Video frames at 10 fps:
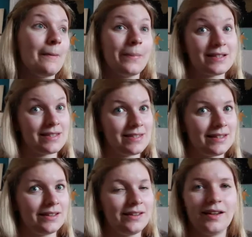But
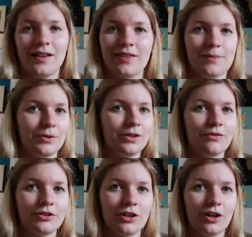still, the book
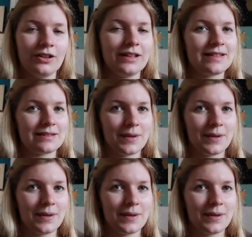overall is